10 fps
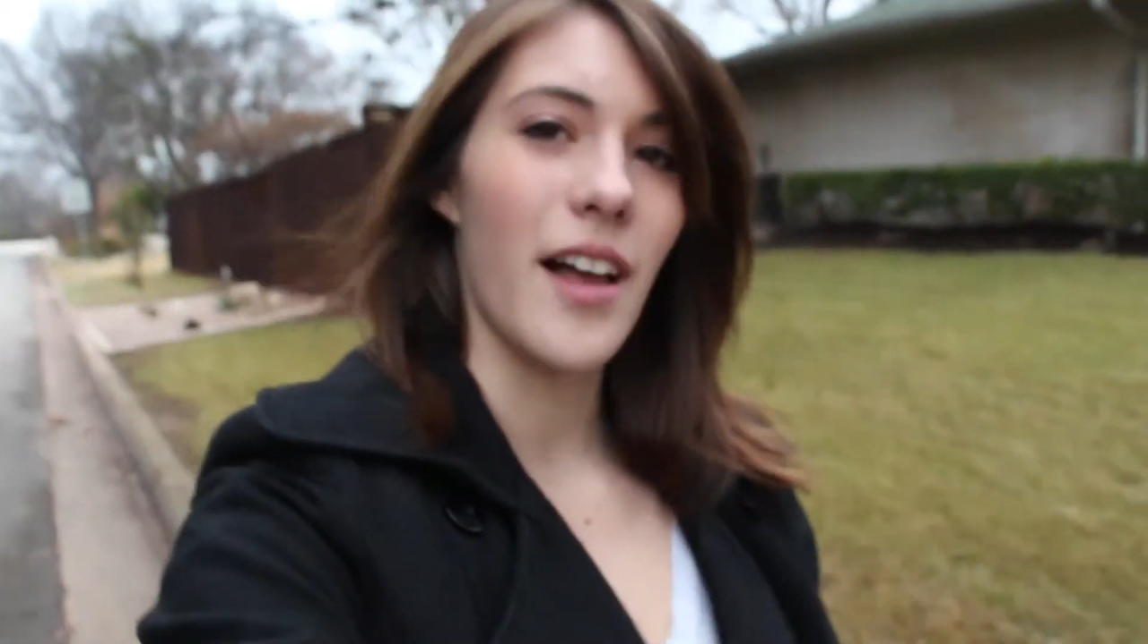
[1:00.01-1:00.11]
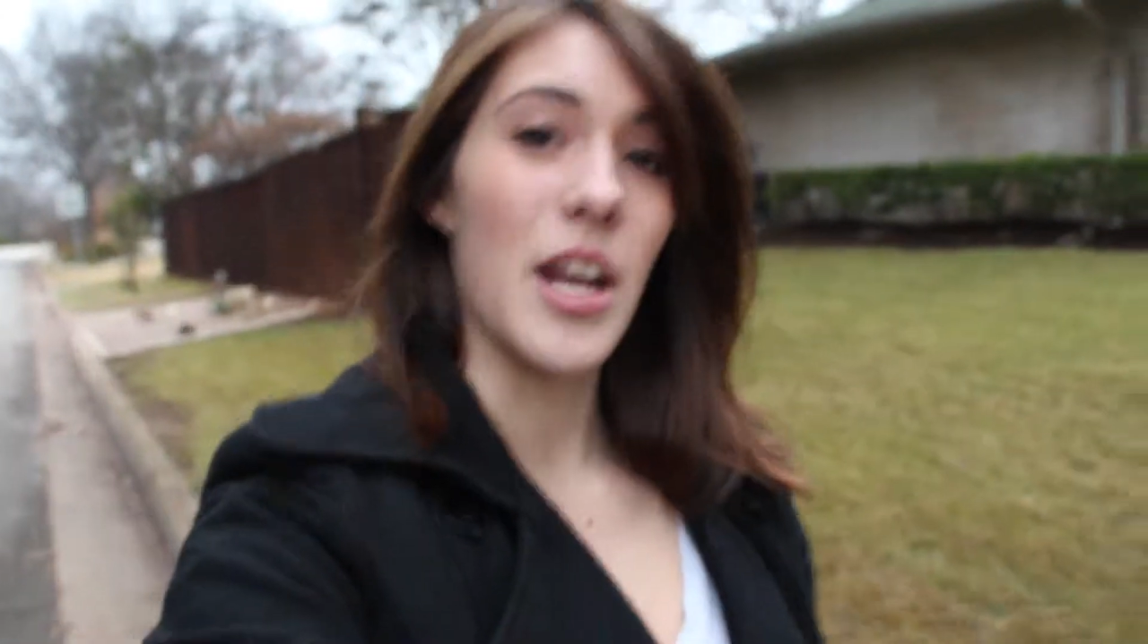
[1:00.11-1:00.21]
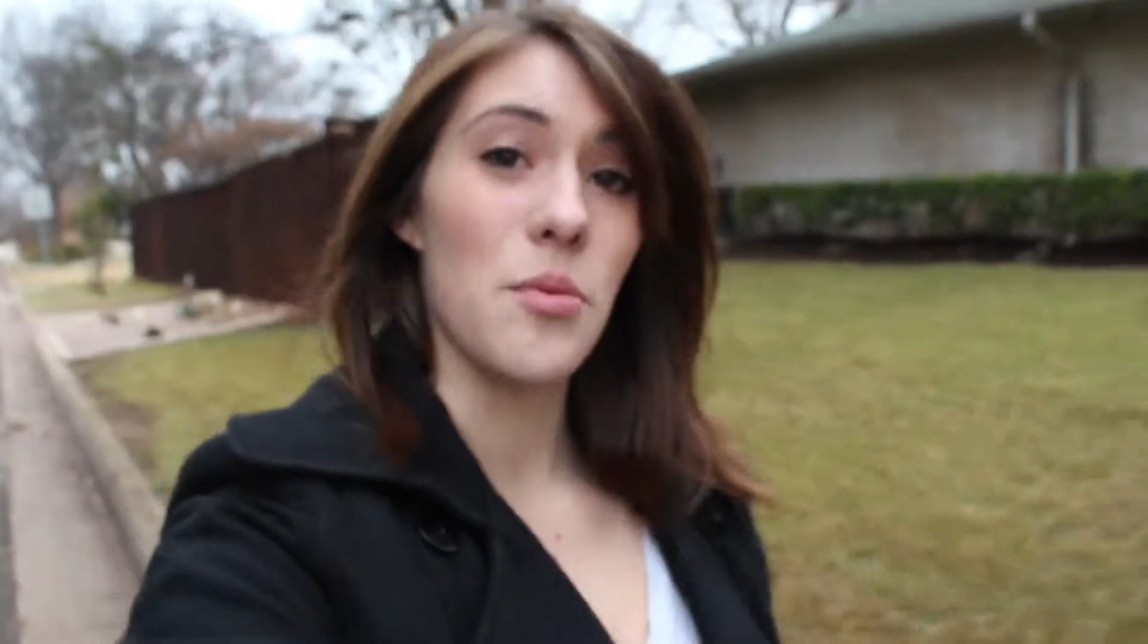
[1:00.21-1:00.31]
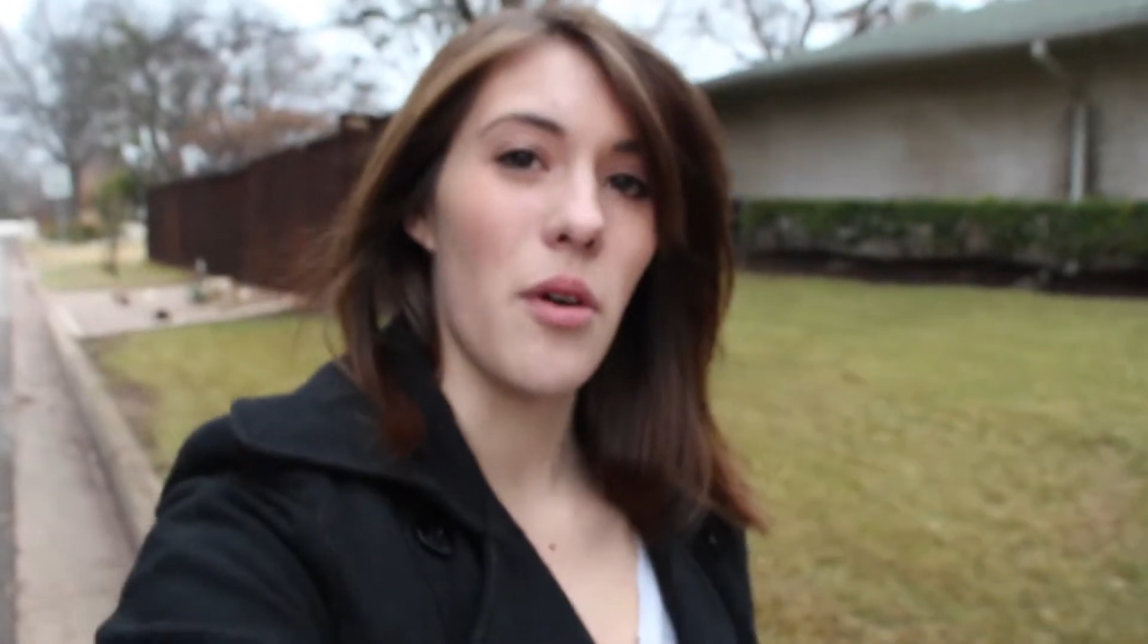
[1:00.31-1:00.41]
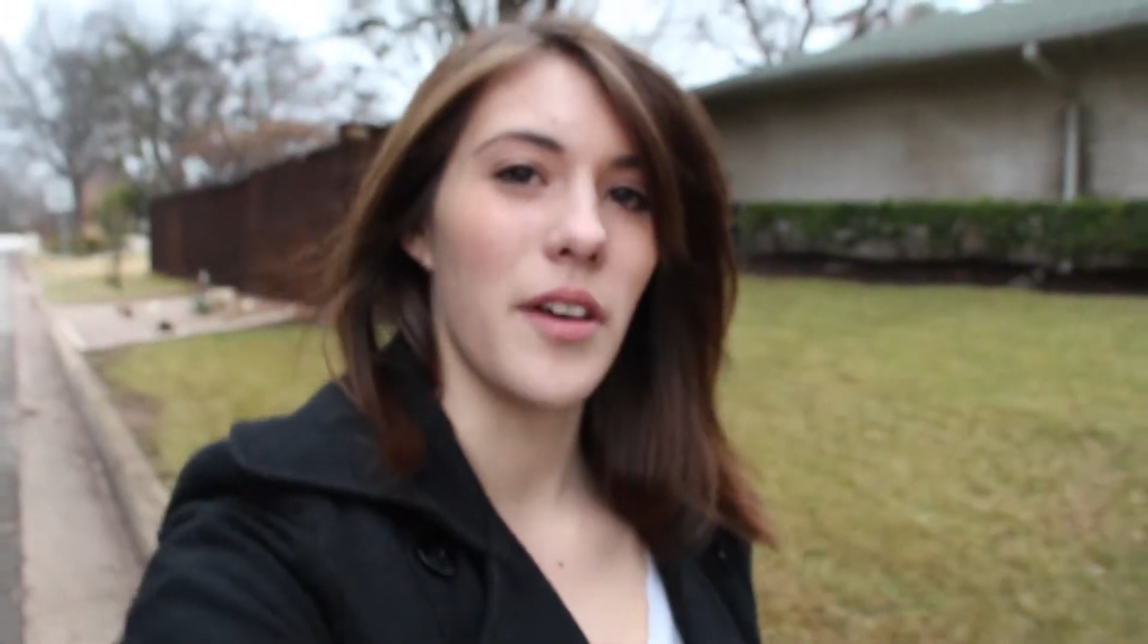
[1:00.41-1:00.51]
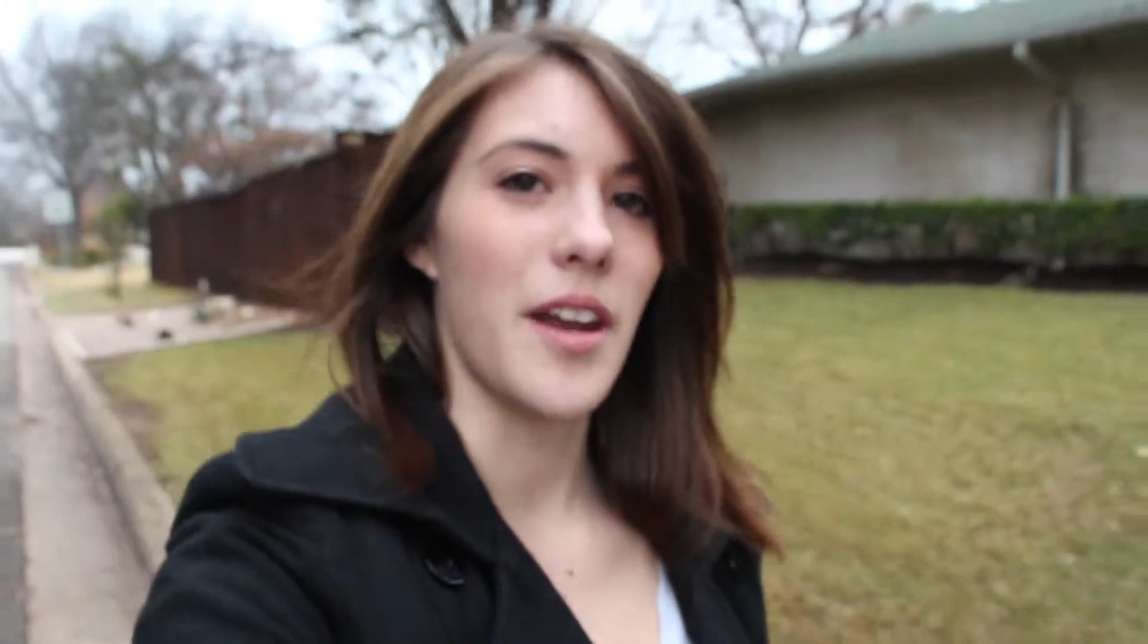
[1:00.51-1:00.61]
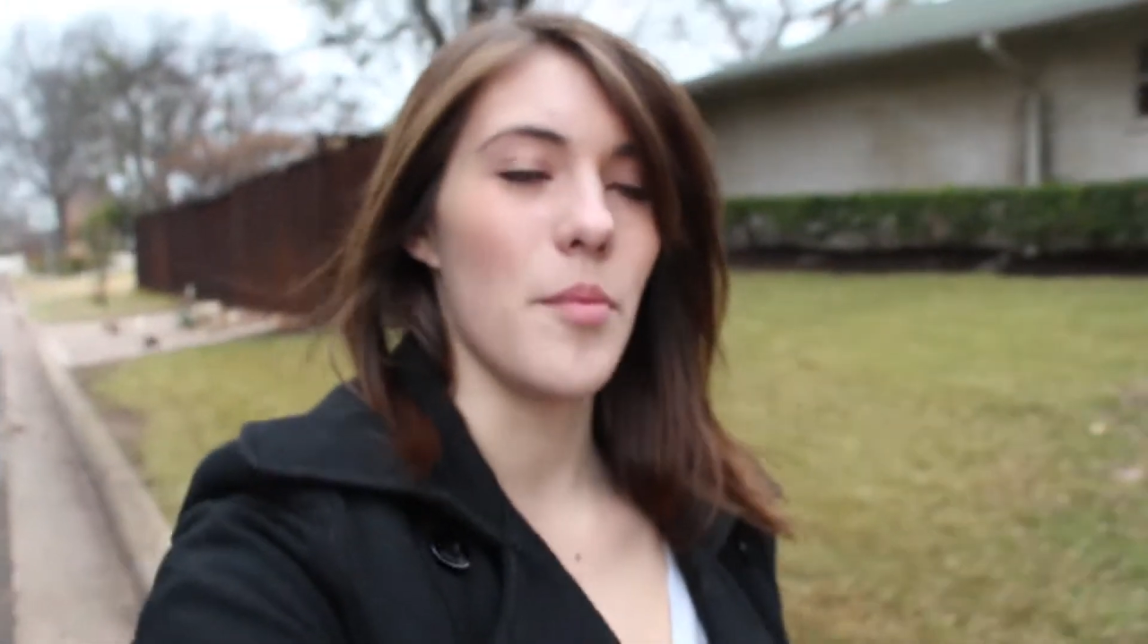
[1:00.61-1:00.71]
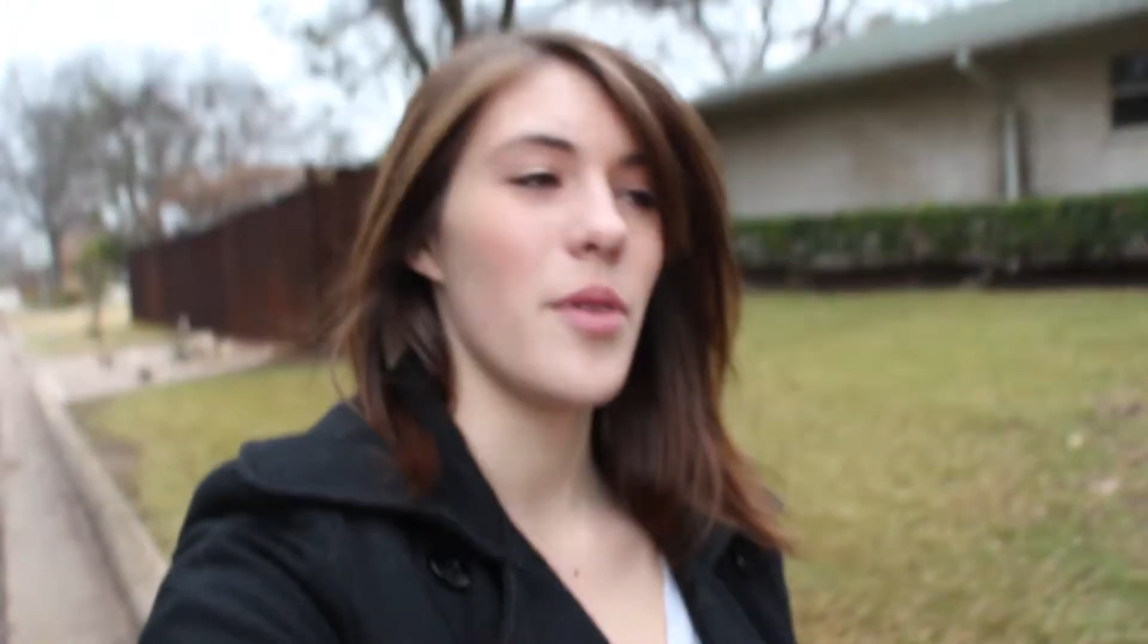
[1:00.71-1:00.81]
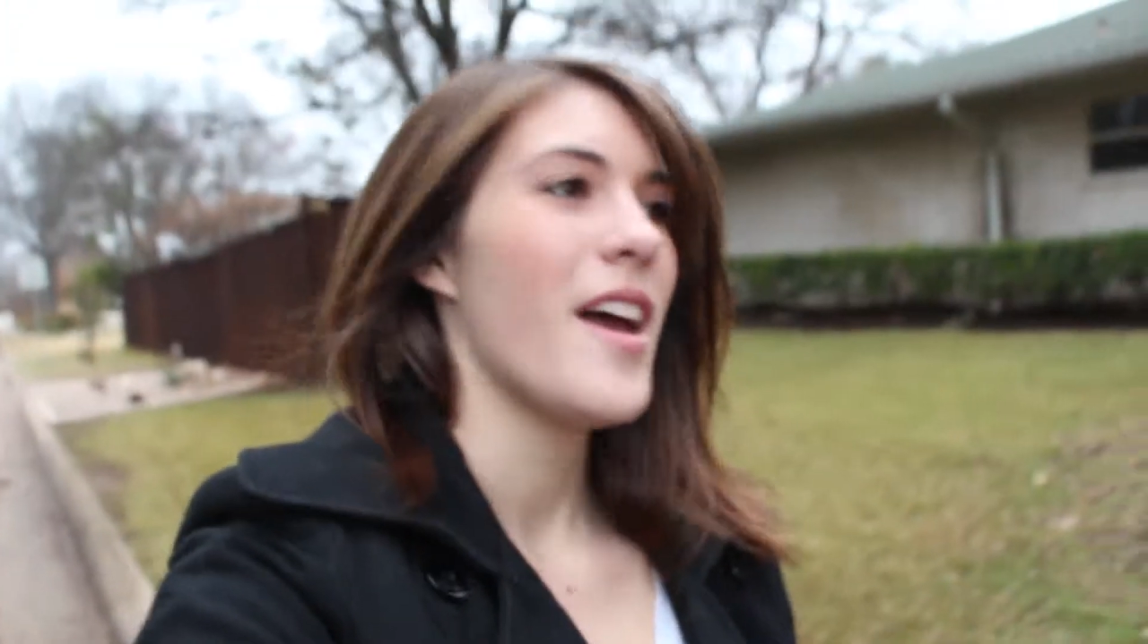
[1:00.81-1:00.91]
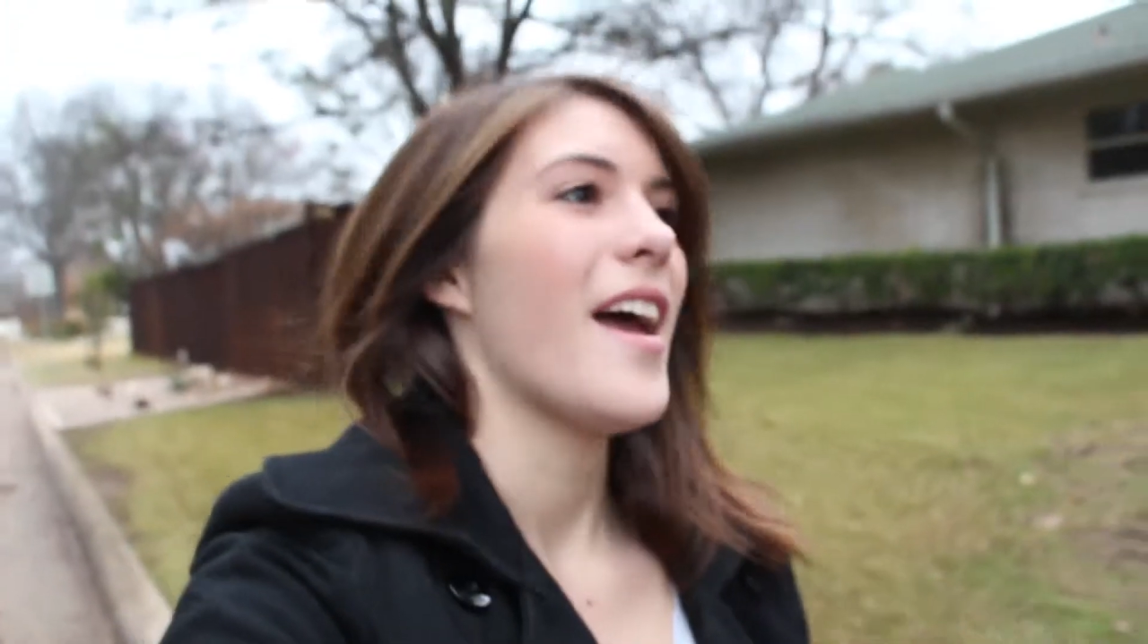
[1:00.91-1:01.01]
I had woken up